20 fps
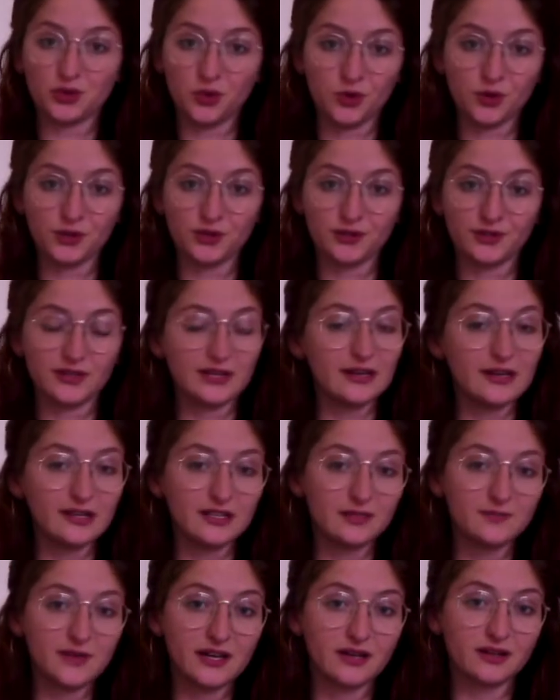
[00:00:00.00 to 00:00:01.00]
order the
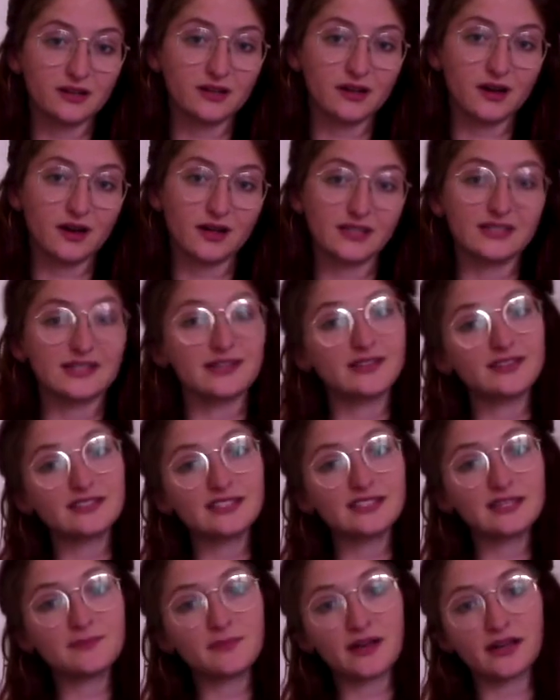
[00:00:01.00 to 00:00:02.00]
independent clause and the
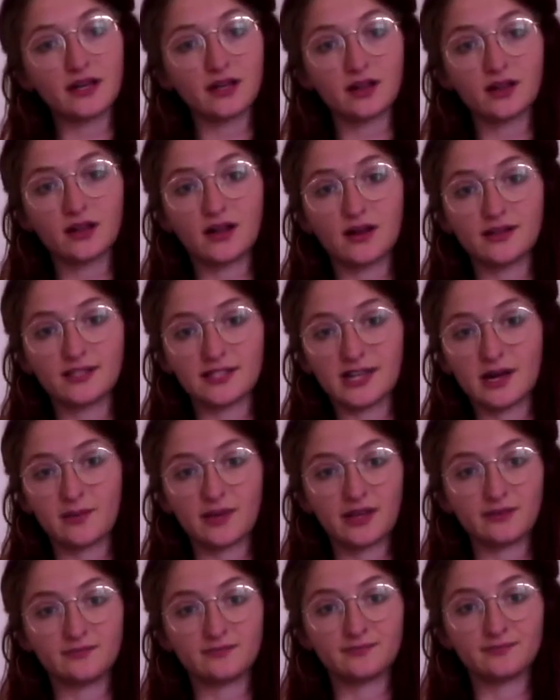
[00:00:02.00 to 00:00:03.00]
dependent clause come
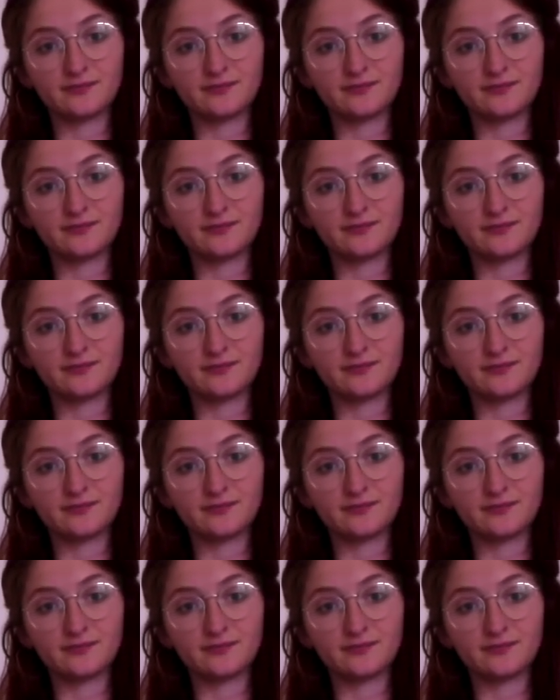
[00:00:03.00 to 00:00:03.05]
in.